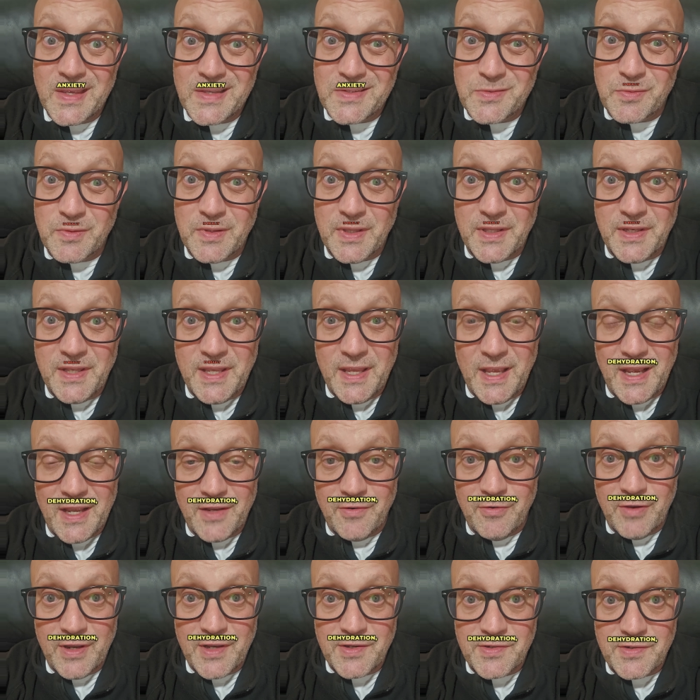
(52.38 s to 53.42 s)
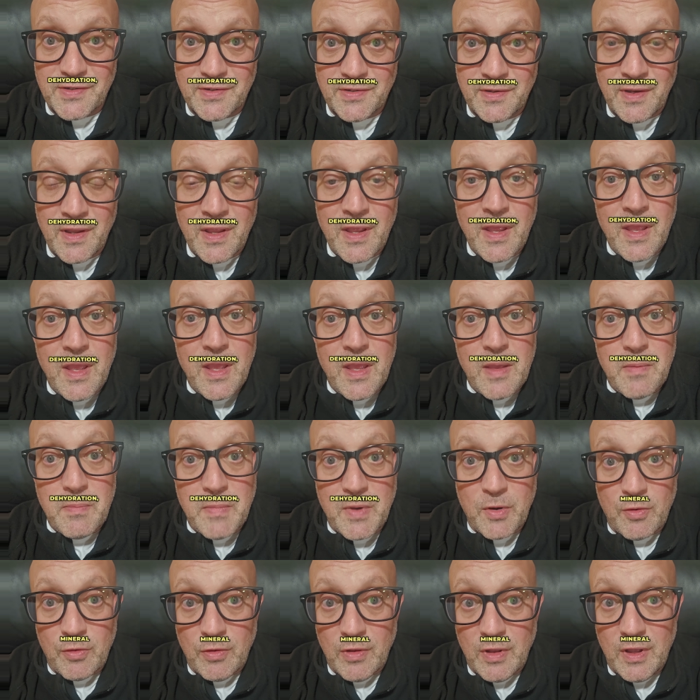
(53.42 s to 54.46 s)
is really dehydration,
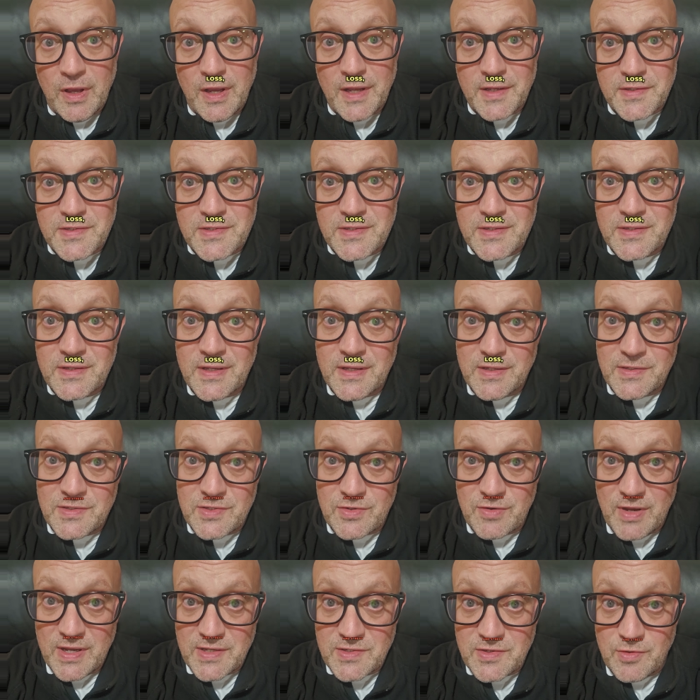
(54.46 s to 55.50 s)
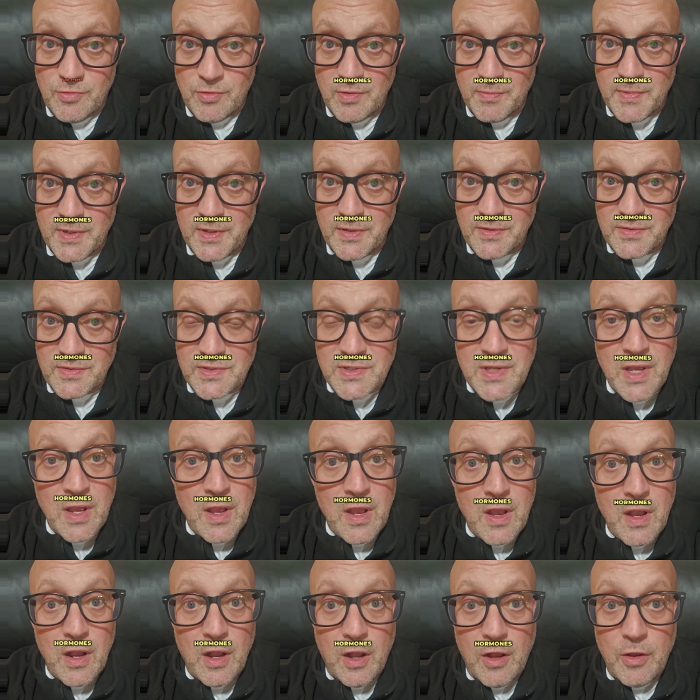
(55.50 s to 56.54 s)
mineral loss, and stress hormones
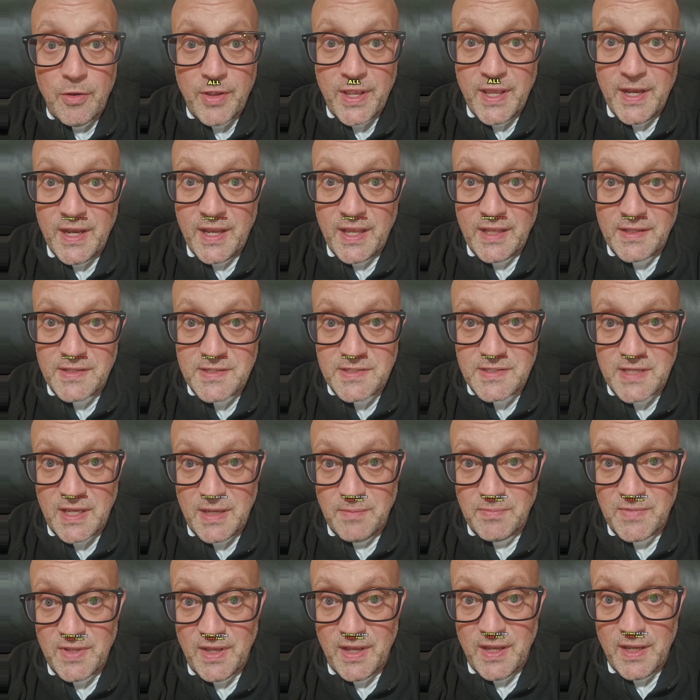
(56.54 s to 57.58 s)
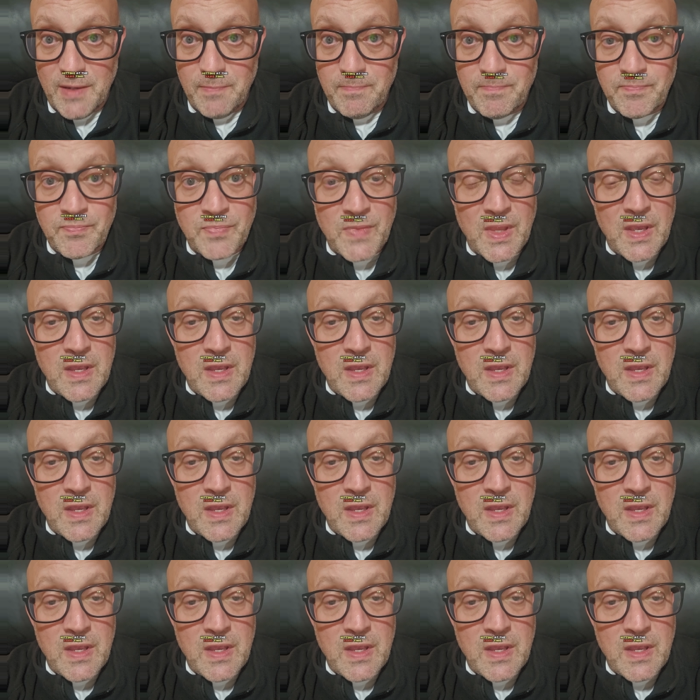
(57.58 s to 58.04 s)
all hitting at the same time.